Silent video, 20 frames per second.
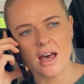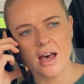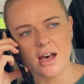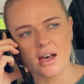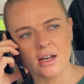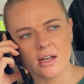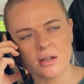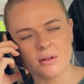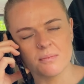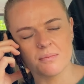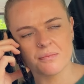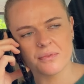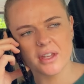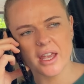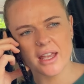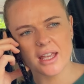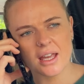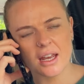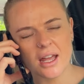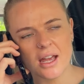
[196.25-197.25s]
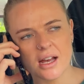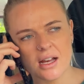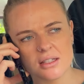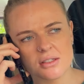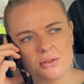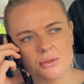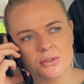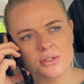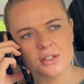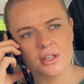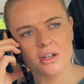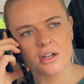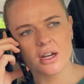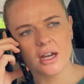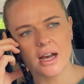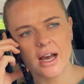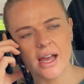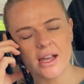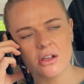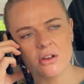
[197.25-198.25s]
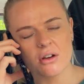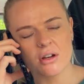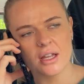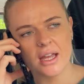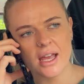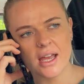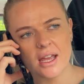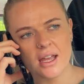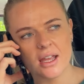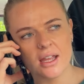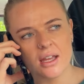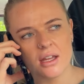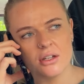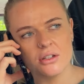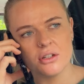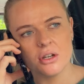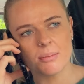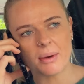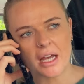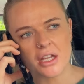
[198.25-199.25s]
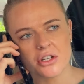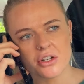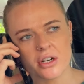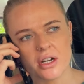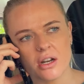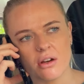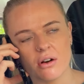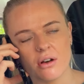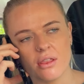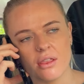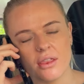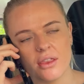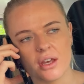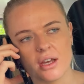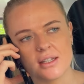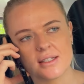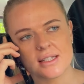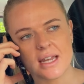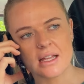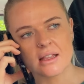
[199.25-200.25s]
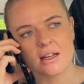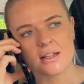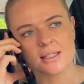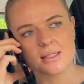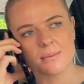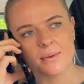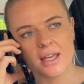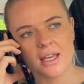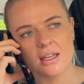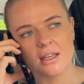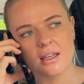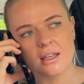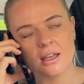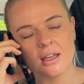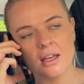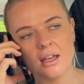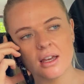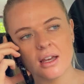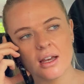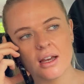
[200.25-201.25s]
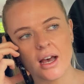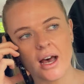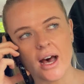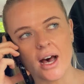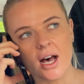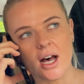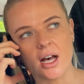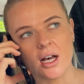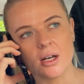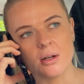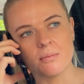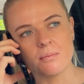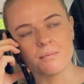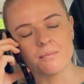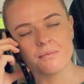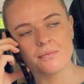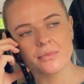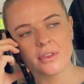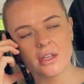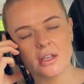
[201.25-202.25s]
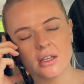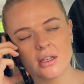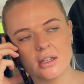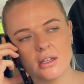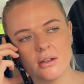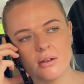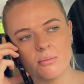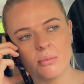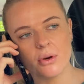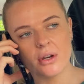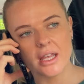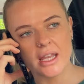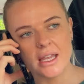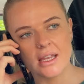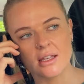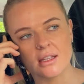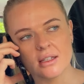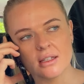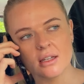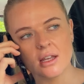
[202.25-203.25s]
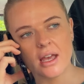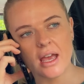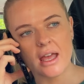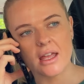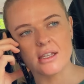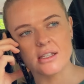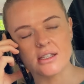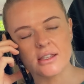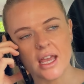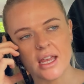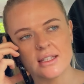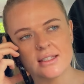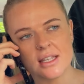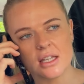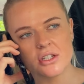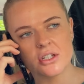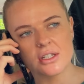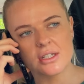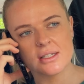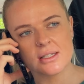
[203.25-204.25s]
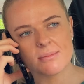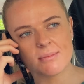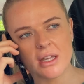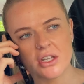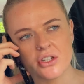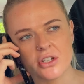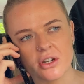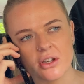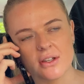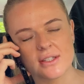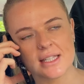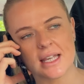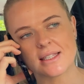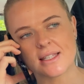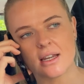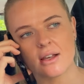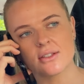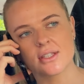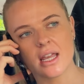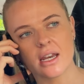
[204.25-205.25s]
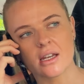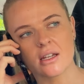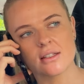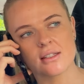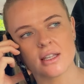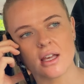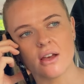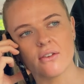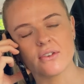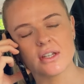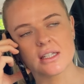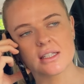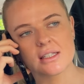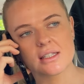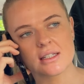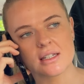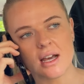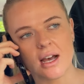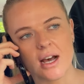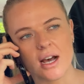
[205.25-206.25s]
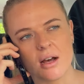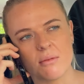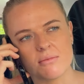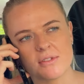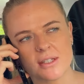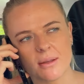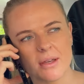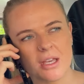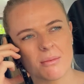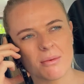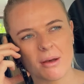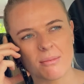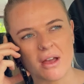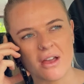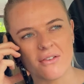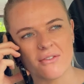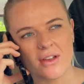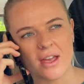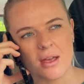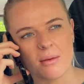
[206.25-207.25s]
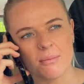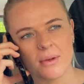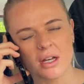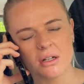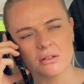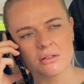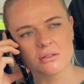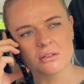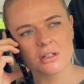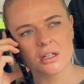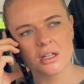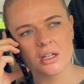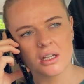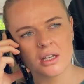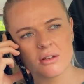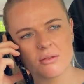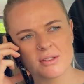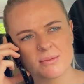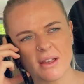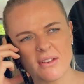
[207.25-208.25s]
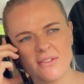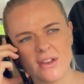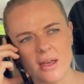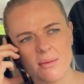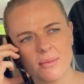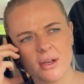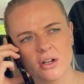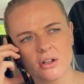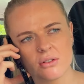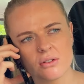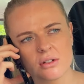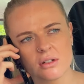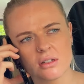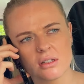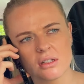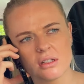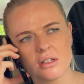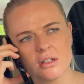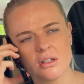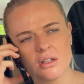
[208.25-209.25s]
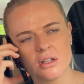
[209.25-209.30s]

Um, and can I ask also, I got a new battery on Thursday last week um, put in, and they said to just mention, because I said I was getting it serviced, um, something about my fan belt. Was my fan belt all good?